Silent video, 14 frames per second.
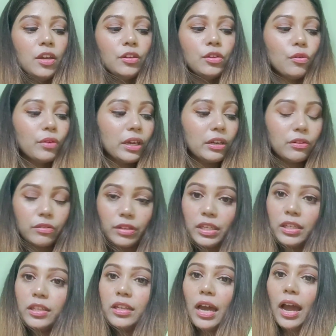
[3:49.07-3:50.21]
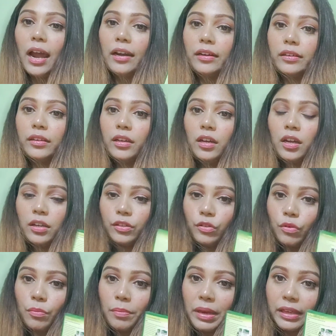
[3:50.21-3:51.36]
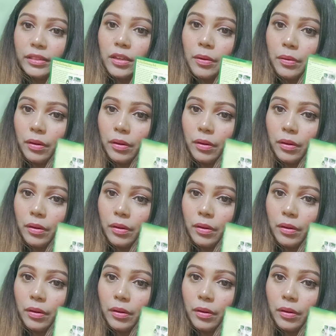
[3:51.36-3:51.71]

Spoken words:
You can read and make the